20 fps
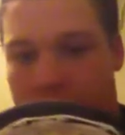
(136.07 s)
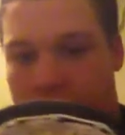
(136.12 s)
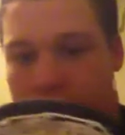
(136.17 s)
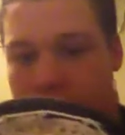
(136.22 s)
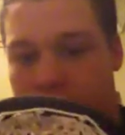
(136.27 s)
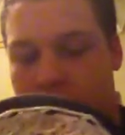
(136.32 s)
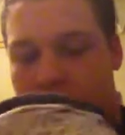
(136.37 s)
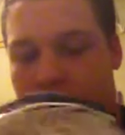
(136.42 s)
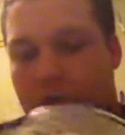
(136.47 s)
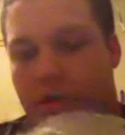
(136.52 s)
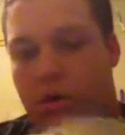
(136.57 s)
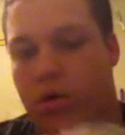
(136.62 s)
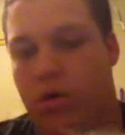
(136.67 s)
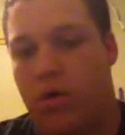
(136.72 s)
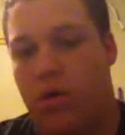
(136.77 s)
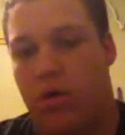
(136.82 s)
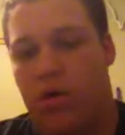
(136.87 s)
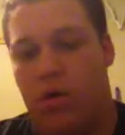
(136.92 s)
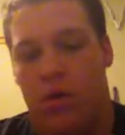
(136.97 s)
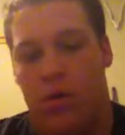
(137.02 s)
So,
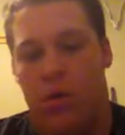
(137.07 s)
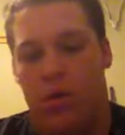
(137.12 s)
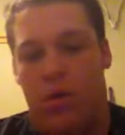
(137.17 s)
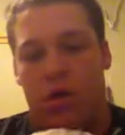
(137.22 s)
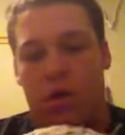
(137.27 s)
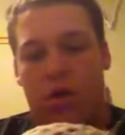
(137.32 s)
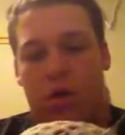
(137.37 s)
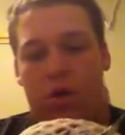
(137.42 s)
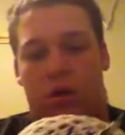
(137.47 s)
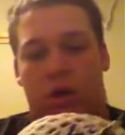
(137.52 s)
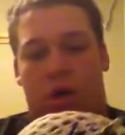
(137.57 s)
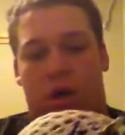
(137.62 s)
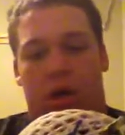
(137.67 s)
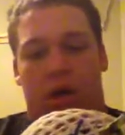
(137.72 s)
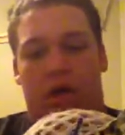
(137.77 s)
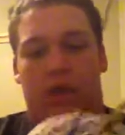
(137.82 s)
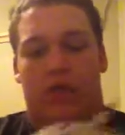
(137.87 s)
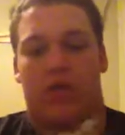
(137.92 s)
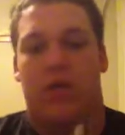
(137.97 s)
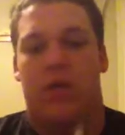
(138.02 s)
I
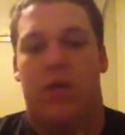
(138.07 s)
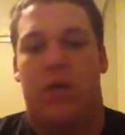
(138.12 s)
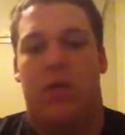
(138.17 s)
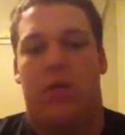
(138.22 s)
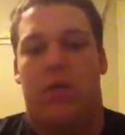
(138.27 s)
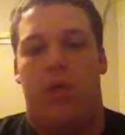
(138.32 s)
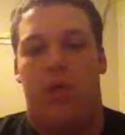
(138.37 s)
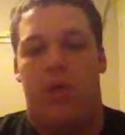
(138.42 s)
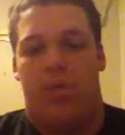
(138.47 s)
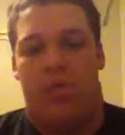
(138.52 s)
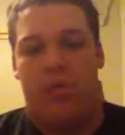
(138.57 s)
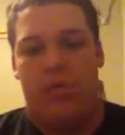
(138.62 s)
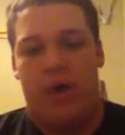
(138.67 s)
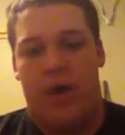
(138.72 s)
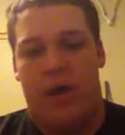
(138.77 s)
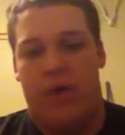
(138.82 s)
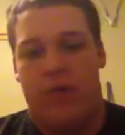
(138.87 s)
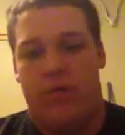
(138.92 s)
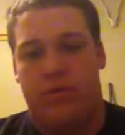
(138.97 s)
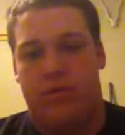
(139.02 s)
like to double up a
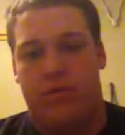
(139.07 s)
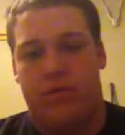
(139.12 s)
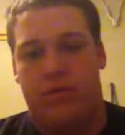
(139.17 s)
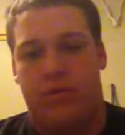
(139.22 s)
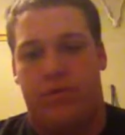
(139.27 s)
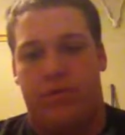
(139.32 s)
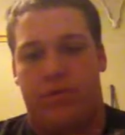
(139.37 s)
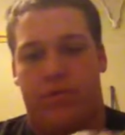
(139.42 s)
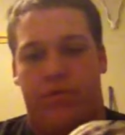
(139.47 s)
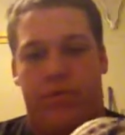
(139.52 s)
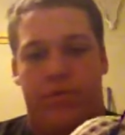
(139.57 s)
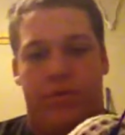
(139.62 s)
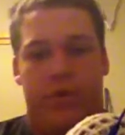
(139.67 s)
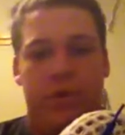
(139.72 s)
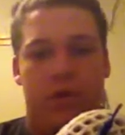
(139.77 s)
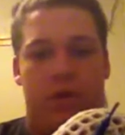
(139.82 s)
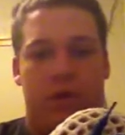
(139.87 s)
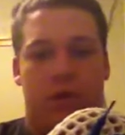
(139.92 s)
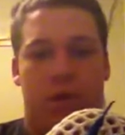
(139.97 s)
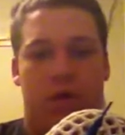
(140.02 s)
lot, you
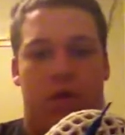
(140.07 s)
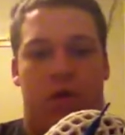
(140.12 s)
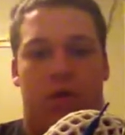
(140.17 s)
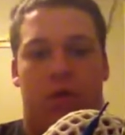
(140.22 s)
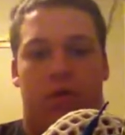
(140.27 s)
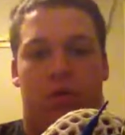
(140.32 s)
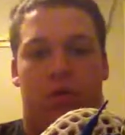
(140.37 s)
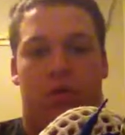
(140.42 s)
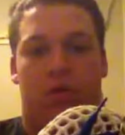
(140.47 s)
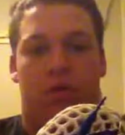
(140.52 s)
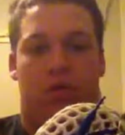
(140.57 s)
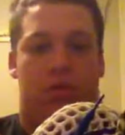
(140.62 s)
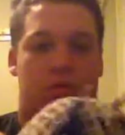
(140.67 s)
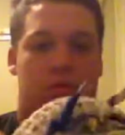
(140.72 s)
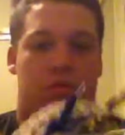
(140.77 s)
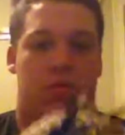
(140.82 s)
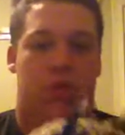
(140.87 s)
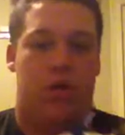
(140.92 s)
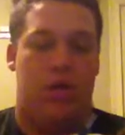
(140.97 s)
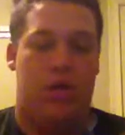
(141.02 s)
can tell,
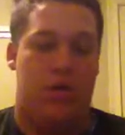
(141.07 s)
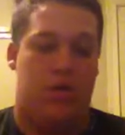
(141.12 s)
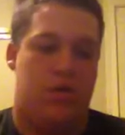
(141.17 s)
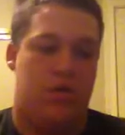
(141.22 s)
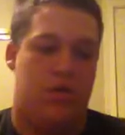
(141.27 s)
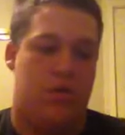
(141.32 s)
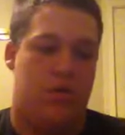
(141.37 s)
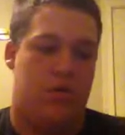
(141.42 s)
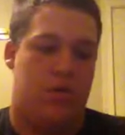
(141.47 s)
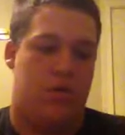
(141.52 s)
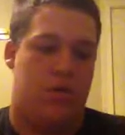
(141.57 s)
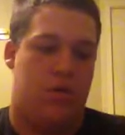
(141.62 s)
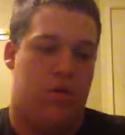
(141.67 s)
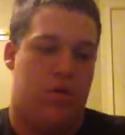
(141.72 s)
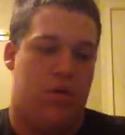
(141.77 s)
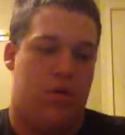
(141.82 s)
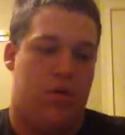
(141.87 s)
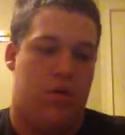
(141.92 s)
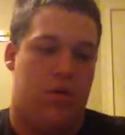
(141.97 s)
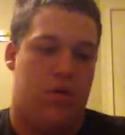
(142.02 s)
but
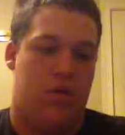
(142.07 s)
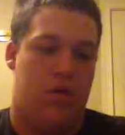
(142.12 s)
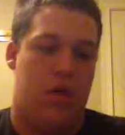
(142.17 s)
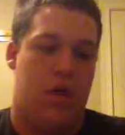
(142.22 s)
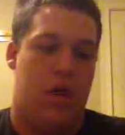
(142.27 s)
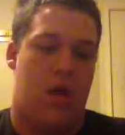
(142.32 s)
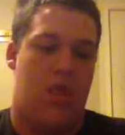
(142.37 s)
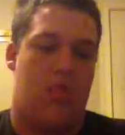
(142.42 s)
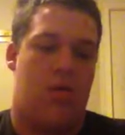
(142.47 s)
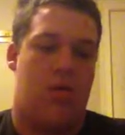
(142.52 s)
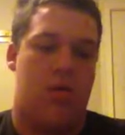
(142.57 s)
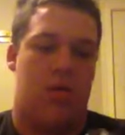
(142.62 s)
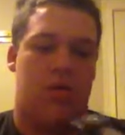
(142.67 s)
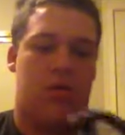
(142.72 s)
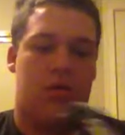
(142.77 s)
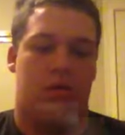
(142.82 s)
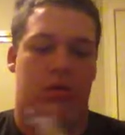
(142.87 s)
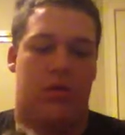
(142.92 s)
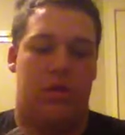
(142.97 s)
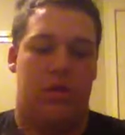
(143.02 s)
yeah, I mean,
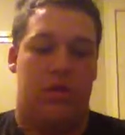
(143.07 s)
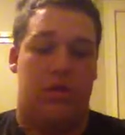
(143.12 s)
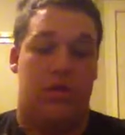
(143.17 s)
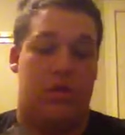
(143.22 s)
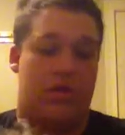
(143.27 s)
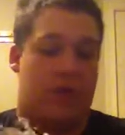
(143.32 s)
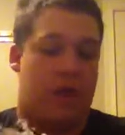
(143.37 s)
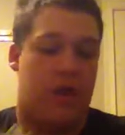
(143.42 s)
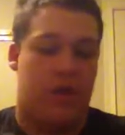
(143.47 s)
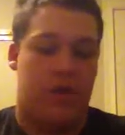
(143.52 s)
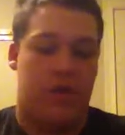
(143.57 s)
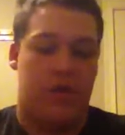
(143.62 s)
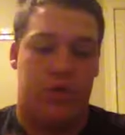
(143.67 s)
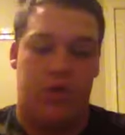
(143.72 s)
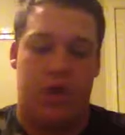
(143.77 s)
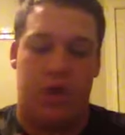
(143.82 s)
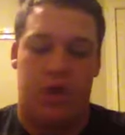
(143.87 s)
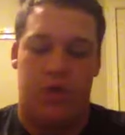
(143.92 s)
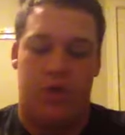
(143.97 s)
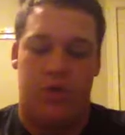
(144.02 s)
this has a lot of
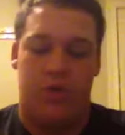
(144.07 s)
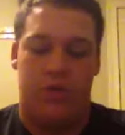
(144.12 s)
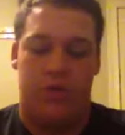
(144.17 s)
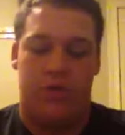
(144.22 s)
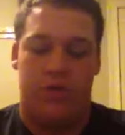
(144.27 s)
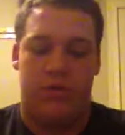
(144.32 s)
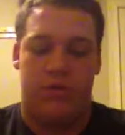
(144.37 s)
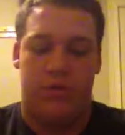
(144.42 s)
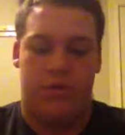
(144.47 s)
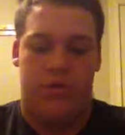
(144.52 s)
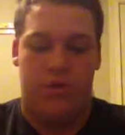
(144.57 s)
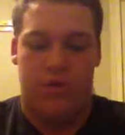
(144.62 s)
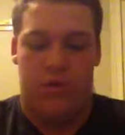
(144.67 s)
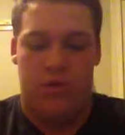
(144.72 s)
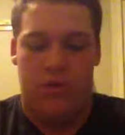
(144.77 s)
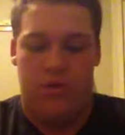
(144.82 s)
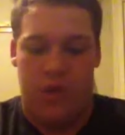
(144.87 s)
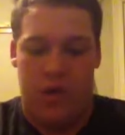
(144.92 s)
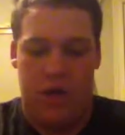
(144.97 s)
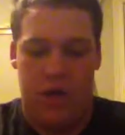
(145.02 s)
string holes.
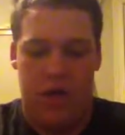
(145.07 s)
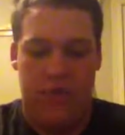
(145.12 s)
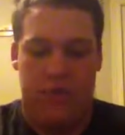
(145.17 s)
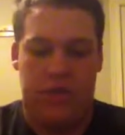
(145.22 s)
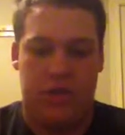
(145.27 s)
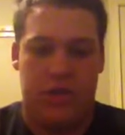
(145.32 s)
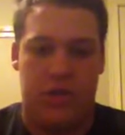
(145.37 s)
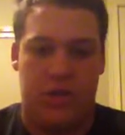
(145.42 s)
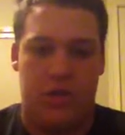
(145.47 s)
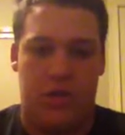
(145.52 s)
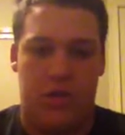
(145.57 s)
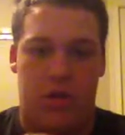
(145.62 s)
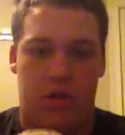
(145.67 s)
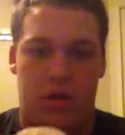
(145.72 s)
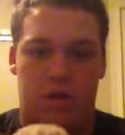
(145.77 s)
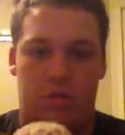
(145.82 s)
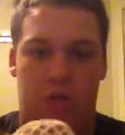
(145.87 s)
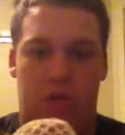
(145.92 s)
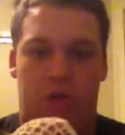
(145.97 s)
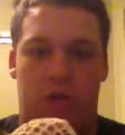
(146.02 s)
Not as much as the
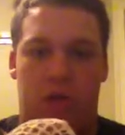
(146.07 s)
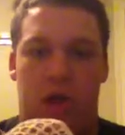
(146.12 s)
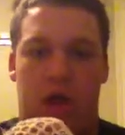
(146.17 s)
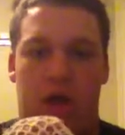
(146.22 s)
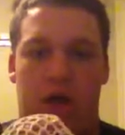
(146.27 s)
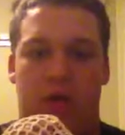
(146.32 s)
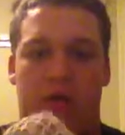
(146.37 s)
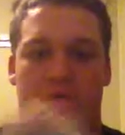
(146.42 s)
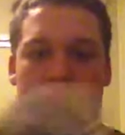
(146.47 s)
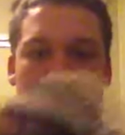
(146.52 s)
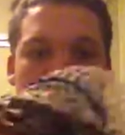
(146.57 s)
clutch, but a lot.